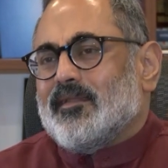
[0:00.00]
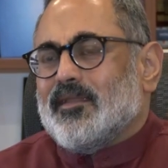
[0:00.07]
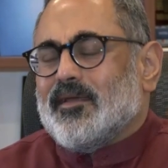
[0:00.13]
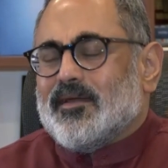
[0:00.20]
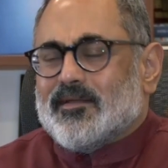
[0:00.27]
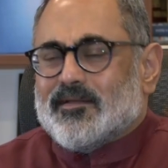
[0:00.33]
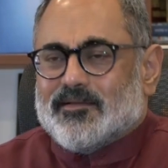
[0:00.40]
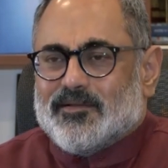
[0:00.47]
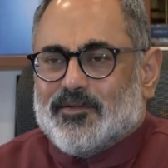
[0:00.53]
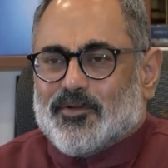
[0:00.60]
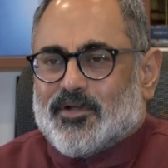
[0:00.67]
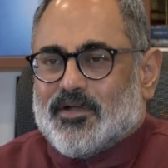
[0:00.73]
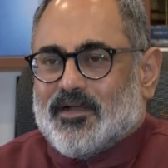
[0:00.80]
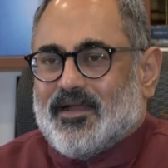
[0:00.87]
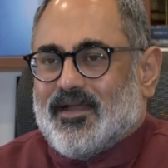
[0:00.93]
Now,
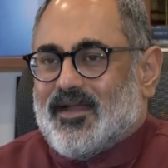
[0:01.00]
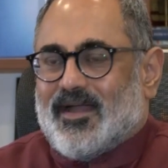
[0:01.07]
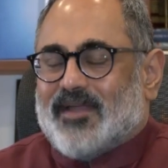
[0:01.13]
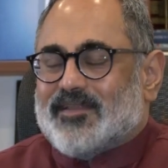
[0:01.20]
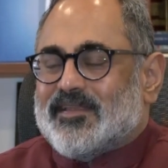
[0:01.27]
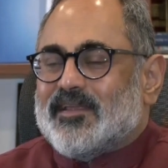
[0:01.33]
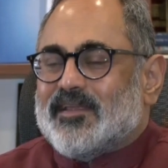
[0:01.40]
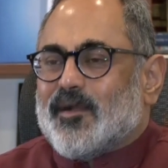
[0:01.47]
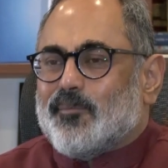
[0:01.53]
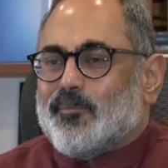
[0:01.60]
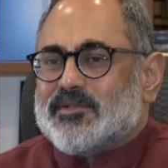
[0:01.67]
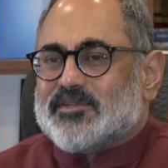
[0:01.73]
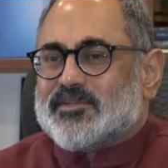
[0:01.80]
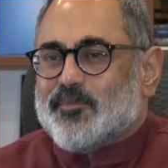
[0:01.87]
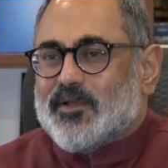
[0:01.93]
look, I think
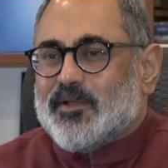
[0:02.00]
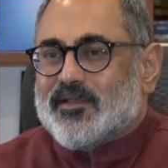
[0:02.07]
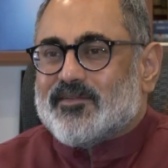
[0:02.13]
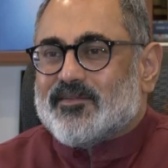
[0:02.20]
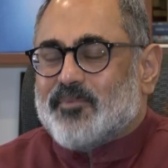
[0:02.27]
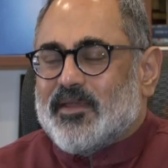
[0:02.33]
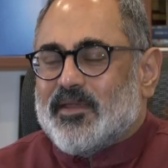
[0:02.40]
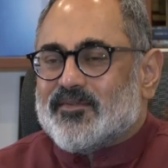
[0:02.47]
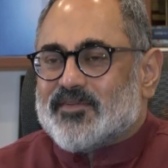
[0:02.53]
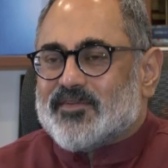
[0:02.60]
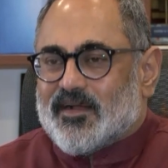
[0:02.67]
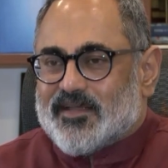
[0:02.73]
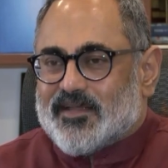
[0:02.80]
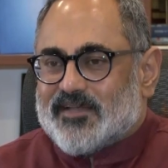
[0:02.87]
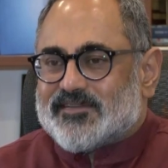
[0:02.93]
Kapil Sibal is being
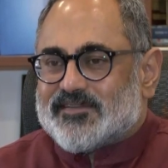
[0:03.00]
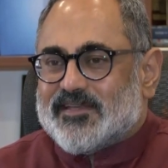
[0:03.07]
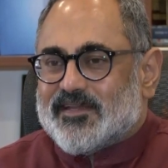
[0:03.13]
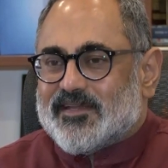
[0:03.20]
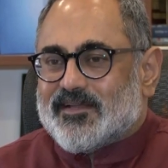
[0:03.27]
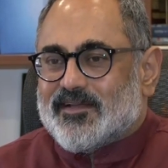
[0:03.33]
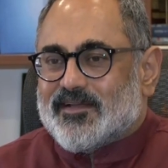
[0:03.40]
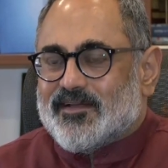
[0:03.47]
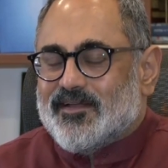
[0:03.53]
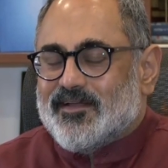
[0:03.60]
sarcastic.